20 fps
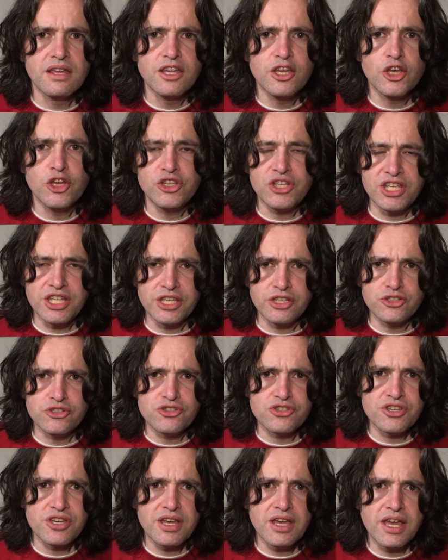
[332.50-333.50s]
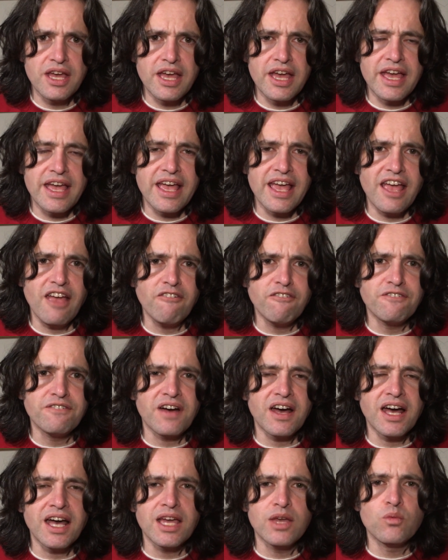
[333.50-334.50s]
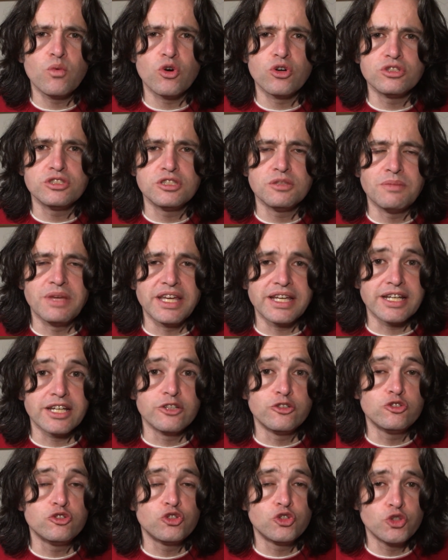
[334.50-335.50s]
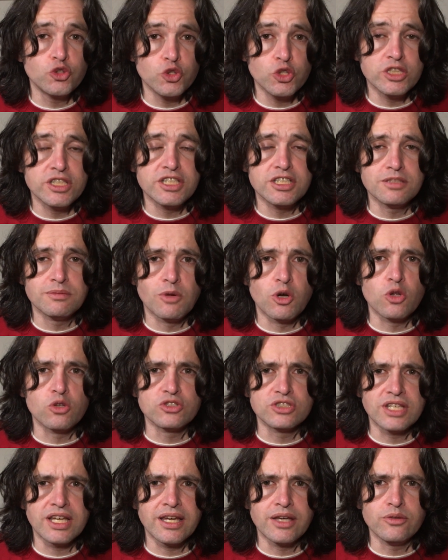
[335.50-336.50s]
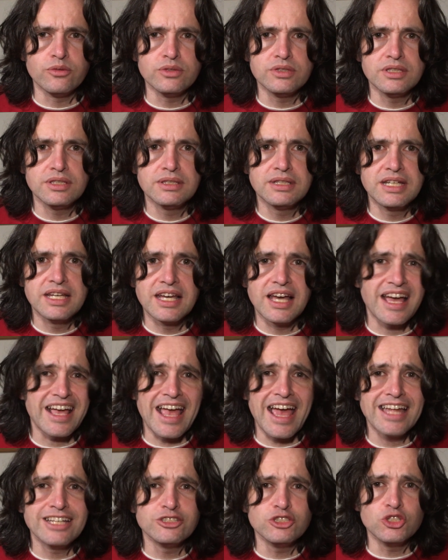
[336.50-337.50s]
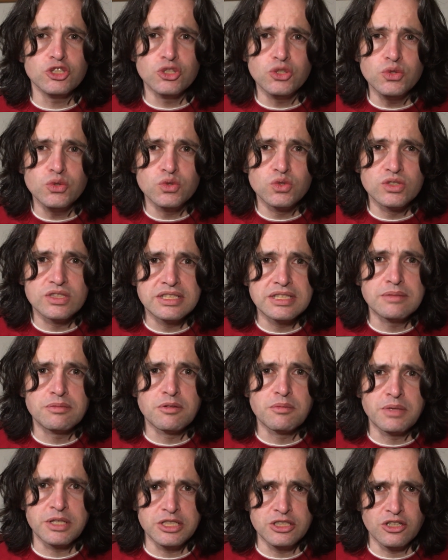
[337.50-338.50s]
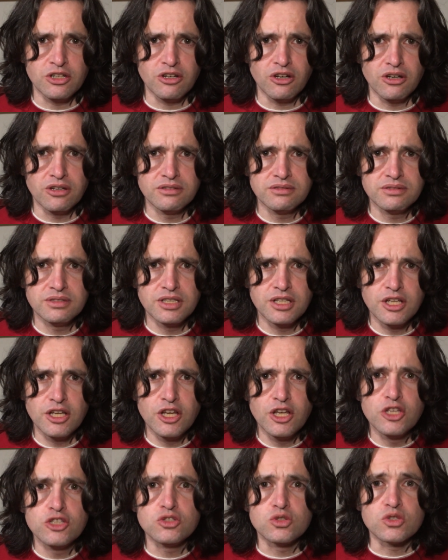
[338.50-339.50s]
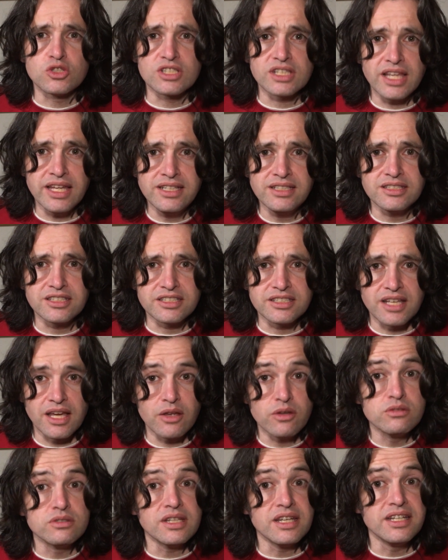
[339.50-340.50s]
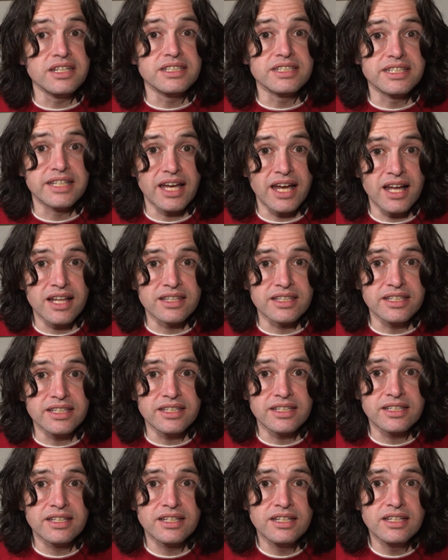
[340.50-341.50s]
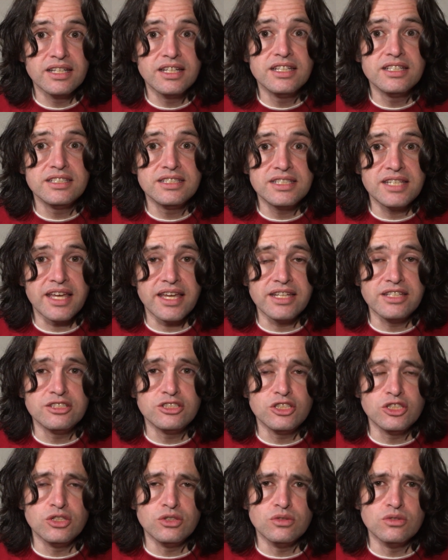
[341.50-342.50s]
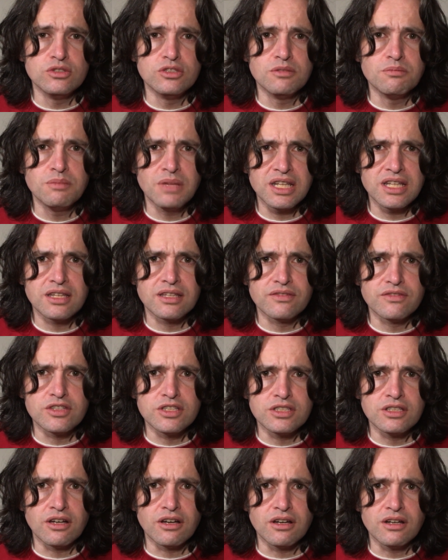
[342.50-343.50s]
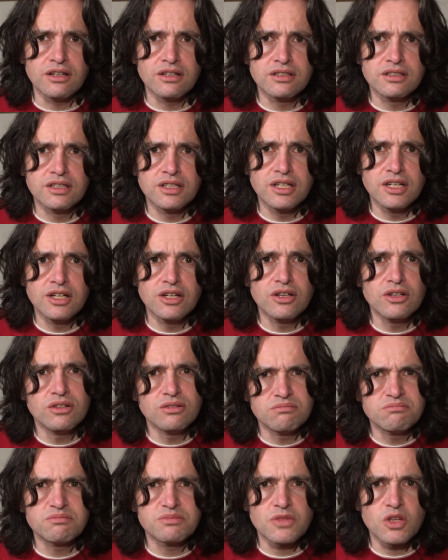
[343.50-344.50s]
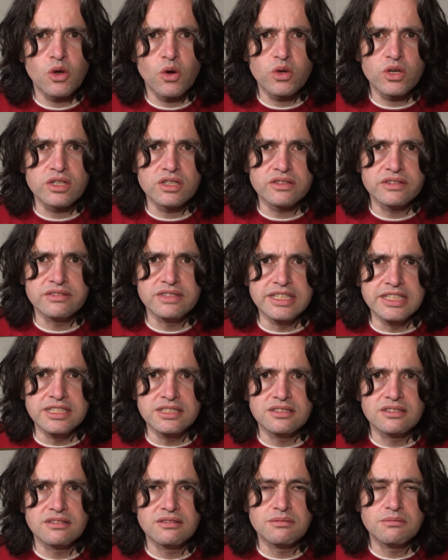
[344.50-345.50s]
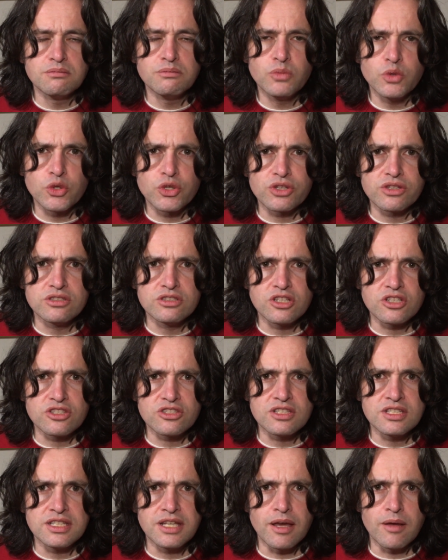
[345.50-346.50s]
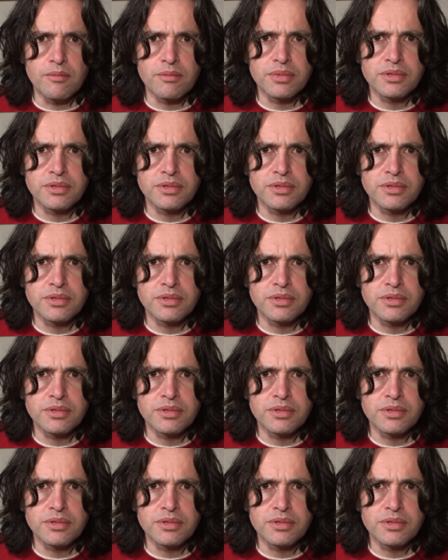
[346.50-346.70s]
Riecht. If I want to make a truly small sound, I can't use the tip of my tongue. So slender sounds in Gaelic tend to use the middle of the tongue or at least more than just the tip.